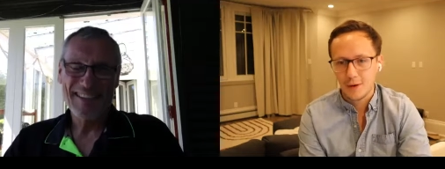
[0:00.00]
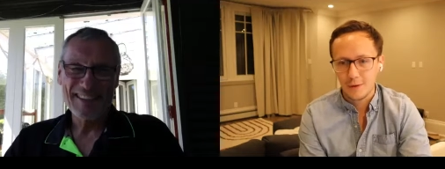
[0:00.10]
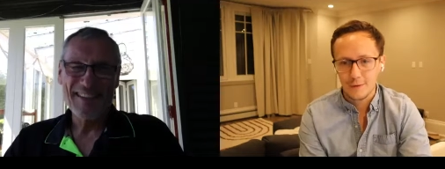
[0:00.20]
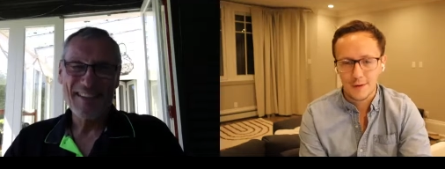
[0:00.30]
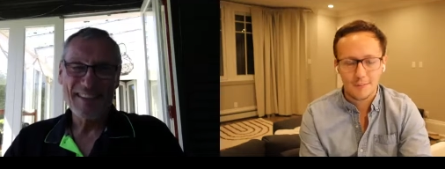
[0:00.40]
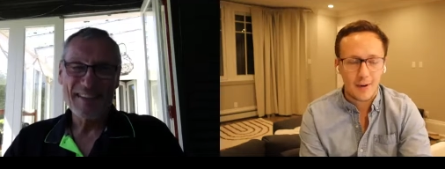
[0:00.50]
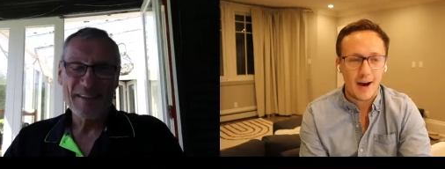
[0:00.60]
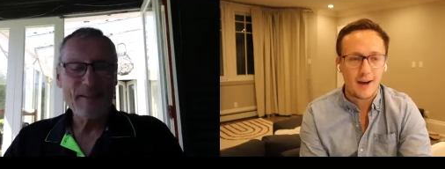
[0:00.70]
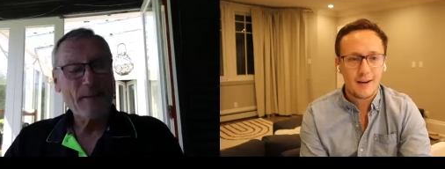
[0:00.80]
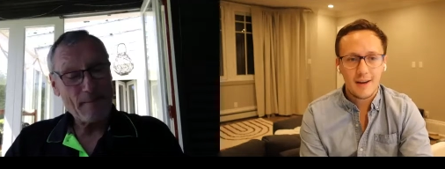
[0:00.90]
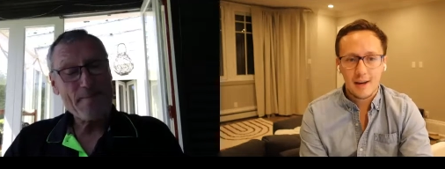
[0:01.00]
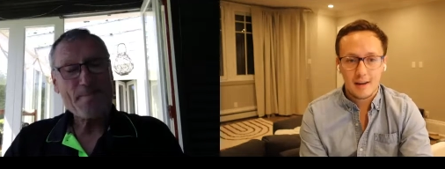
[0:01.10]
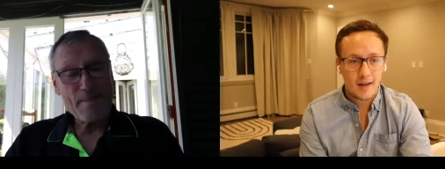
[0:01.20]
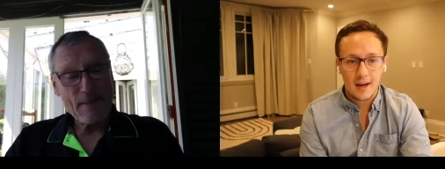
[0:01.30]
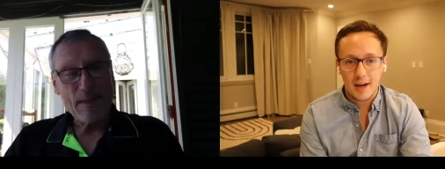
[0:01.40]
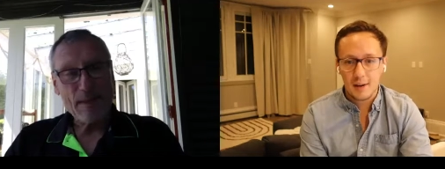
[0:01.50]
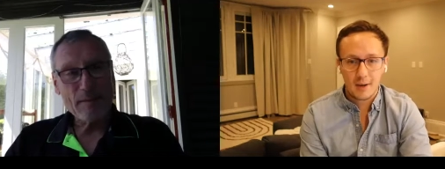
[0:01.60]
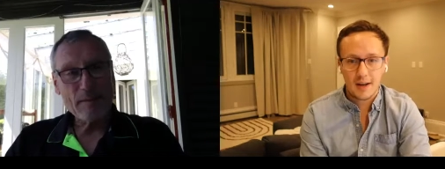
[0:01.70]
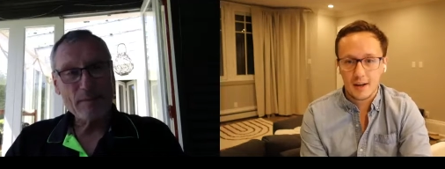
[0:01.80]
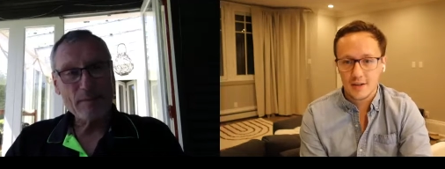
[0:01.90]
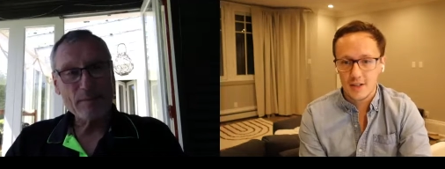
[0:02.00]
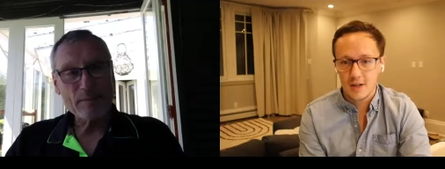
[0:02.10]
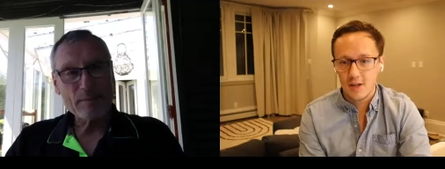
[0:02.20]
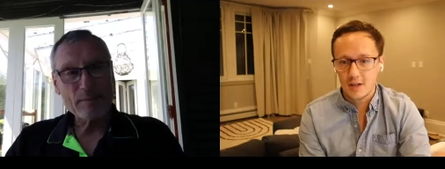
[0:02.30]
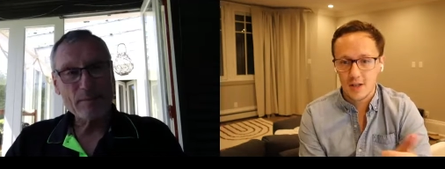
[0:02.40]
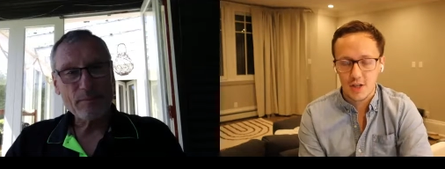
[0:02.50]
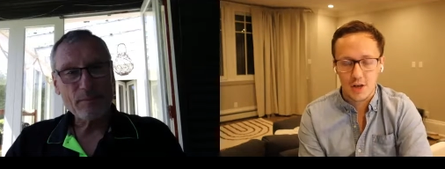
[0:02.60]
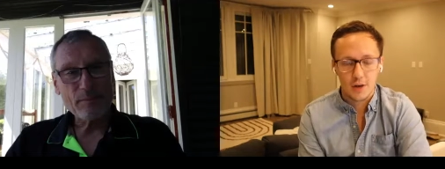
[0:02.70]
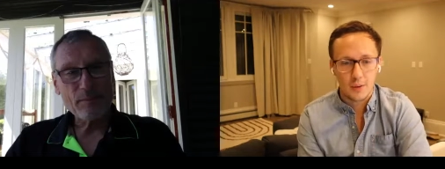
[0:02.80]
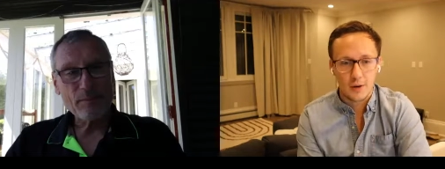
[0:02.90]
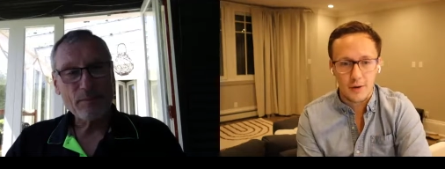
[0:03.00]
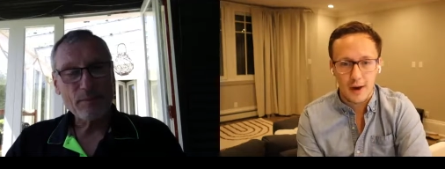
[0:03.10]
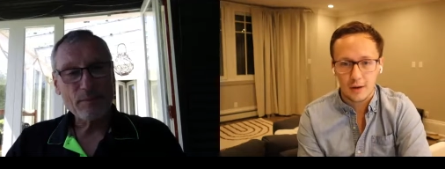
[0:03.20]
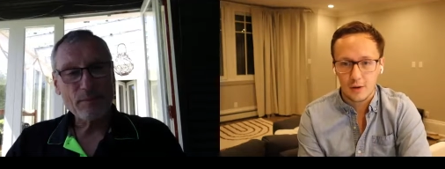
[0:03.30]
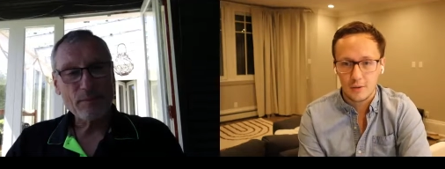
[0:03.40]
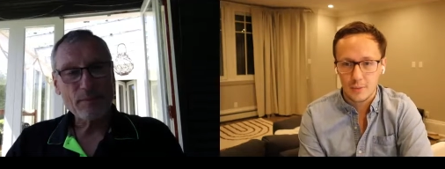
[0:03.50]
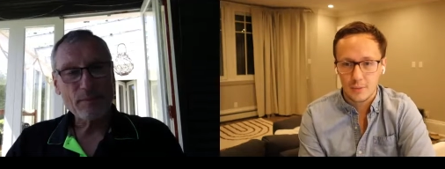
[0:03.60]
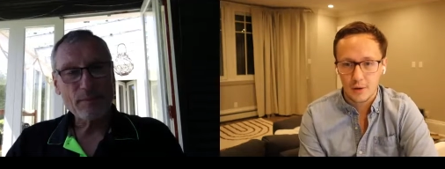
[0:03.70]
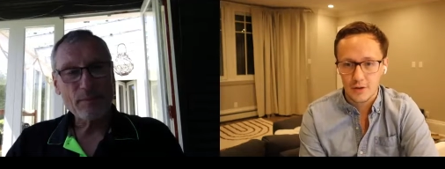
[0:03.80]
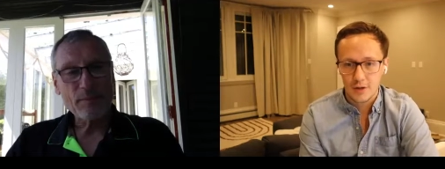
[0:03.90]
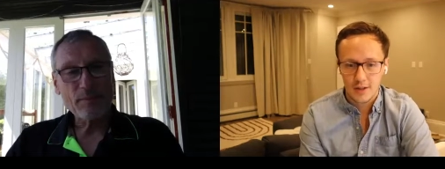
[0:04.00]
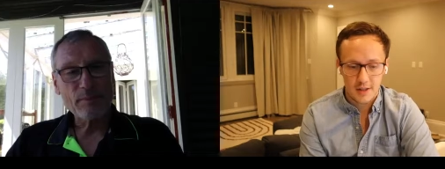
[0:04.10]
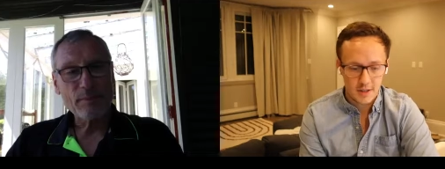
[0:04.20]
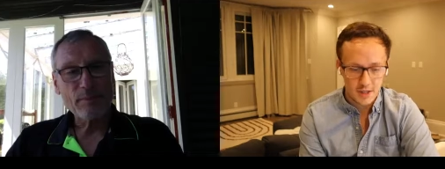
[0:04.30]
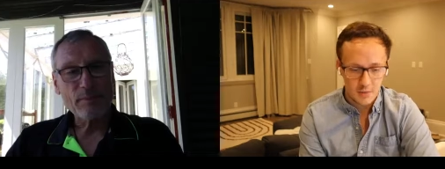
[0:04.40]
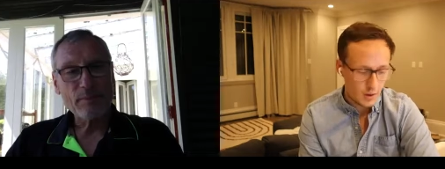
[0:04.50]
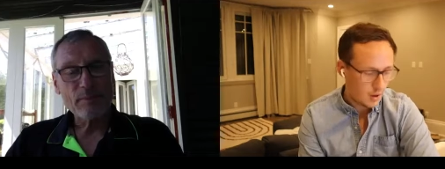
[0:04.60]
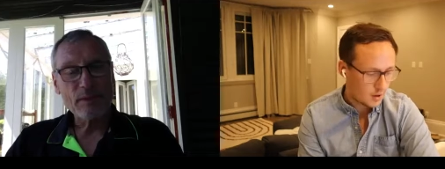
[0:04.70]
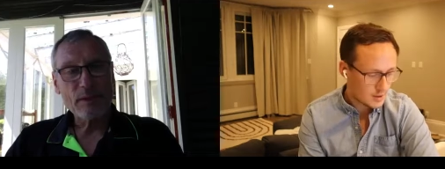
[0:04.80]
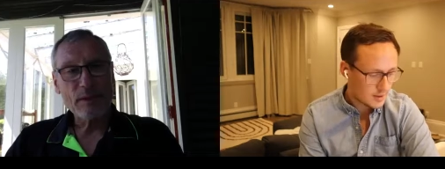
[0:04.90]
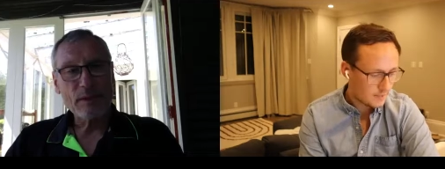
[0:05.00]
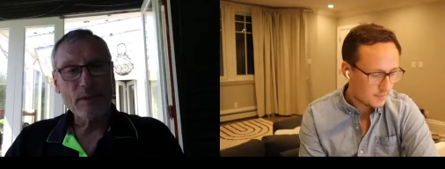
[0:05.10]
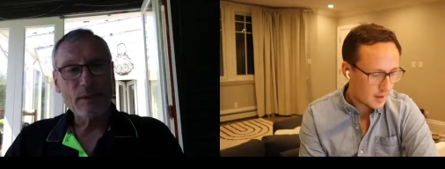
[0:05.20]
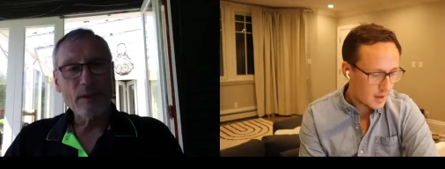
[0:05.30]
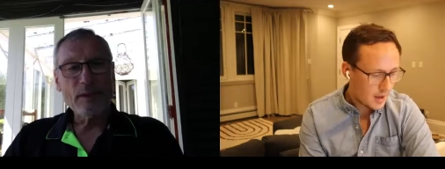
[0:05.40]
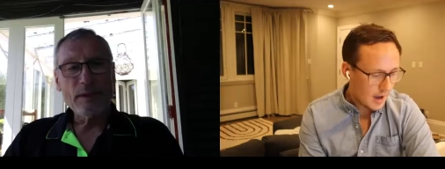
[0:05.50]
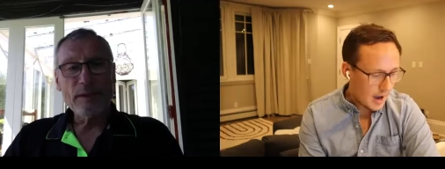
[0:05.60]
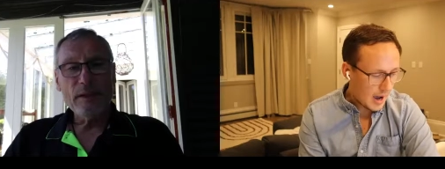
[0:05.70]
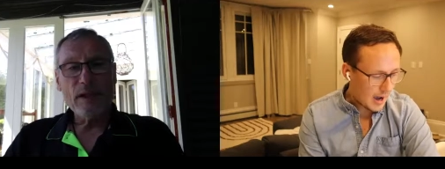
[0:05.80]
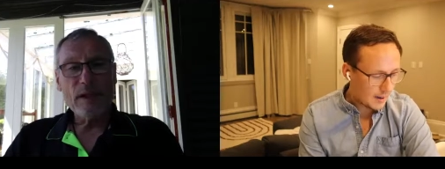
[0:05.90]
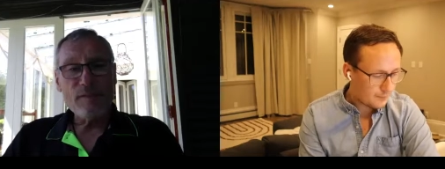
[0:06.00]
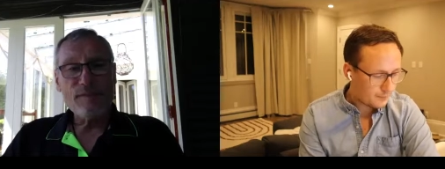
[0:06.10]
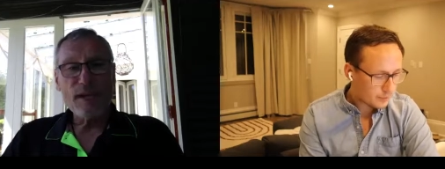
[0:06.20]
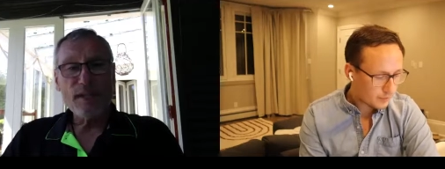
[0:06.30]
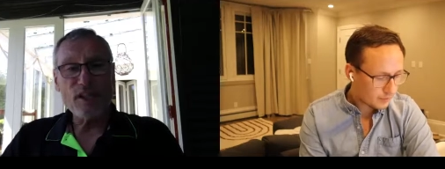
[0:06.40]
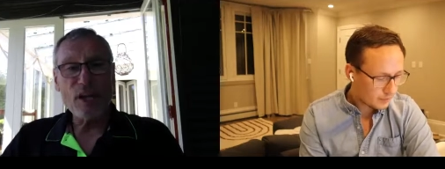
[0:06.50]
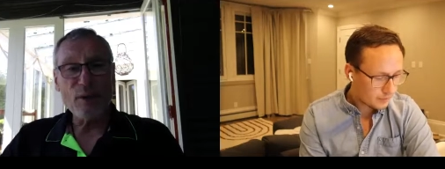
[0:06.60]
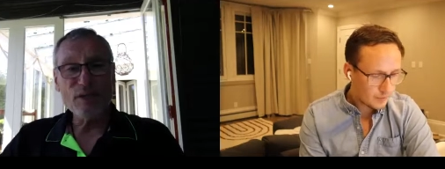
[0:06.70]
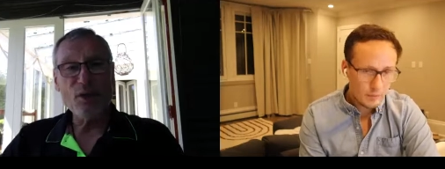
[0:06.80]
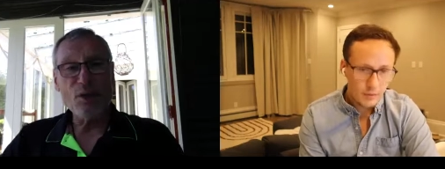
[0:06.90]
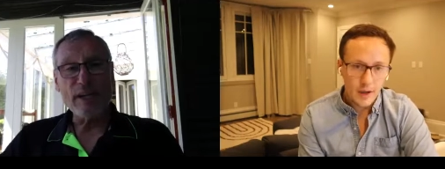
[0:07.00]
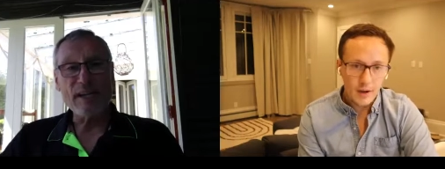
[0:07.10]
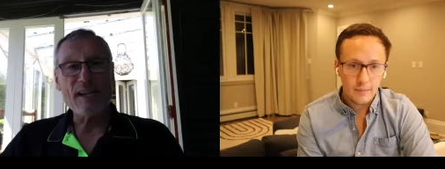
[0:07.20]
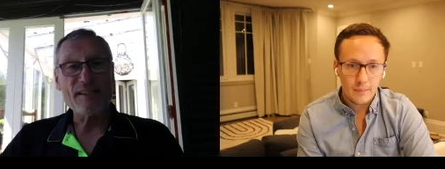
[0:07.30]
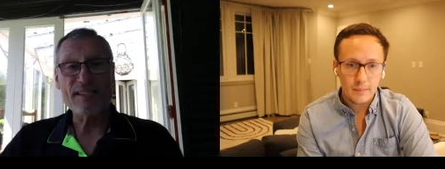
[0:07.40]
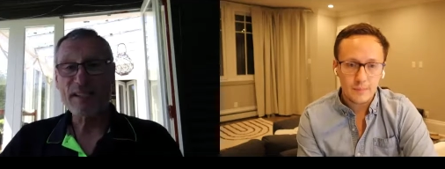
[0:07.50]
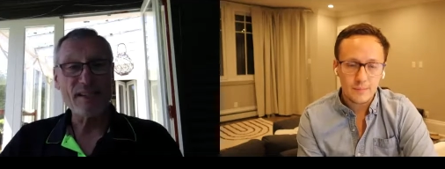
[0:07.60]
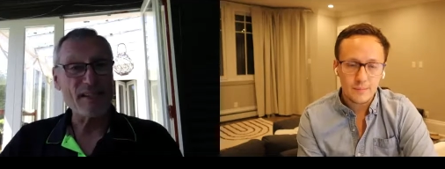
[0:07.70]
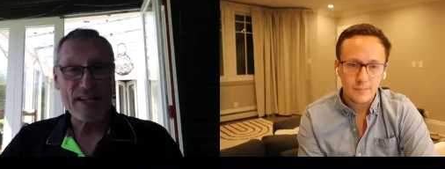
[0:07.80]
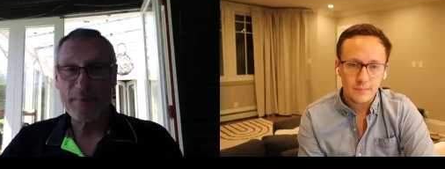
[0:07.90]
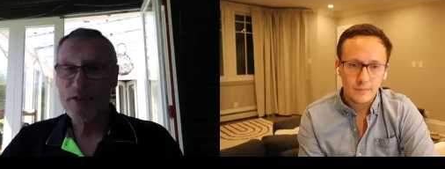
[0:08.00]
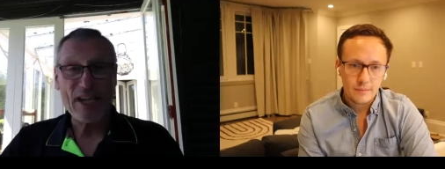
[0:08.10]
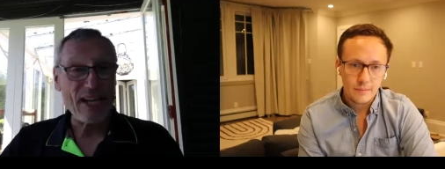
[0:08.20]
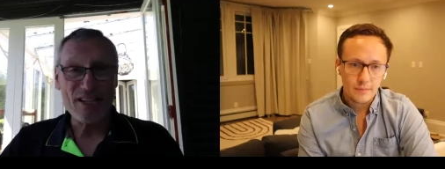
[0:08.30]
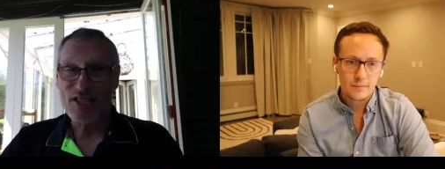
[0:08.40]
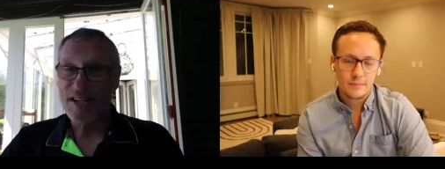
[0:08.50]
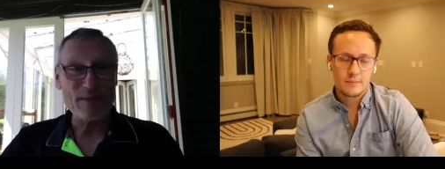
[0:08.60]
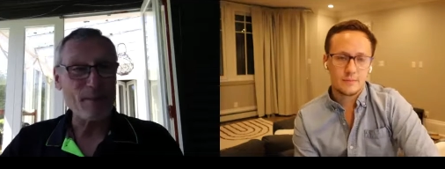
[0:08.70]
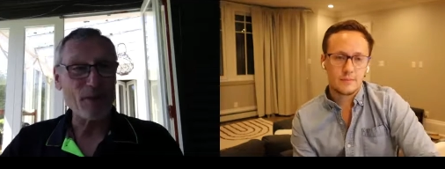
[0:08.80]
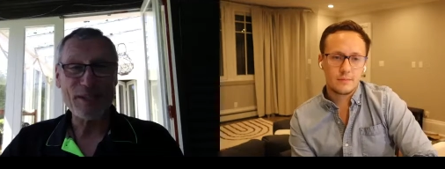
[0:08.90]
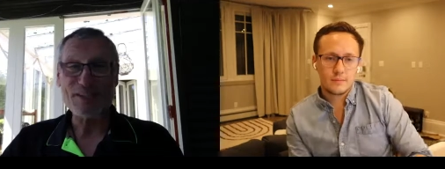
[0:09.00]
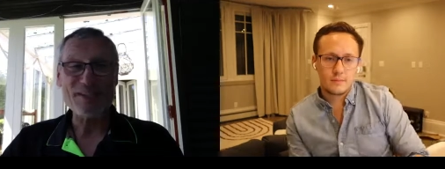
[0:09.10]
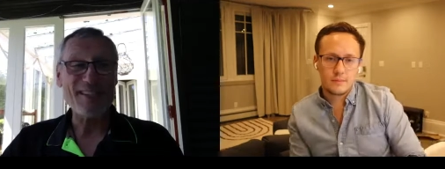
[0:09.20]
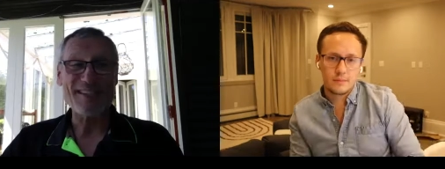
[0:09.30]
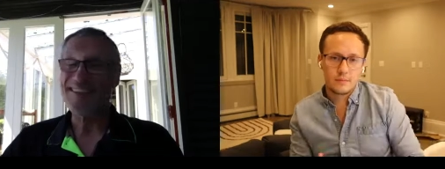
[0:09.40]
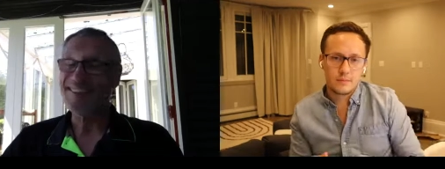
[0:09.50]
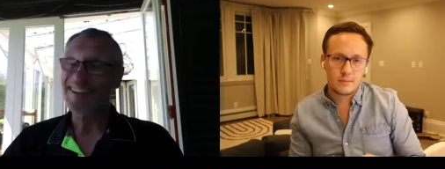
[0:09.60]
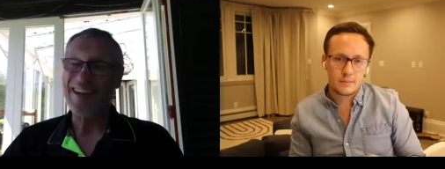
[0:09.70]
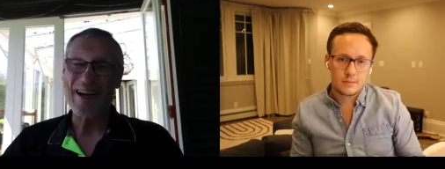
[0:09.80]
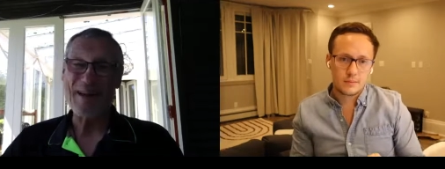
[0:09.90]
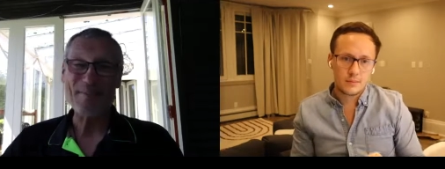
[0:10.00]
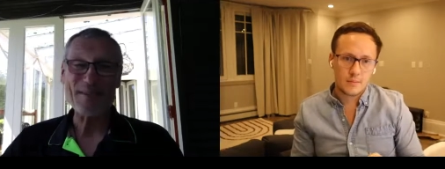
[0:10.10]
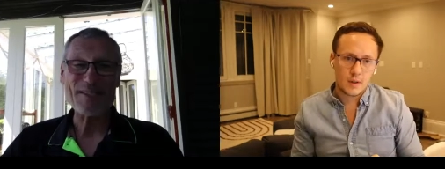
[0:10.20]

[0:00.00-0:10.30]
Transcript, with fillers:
Speaker 1: often, but yeah, I mean, it just goes to show with how you've approached it that it just works.
Speaker 2: Yeah, I um, find cold calling yeah. still the same challenge that everybody else does. Um,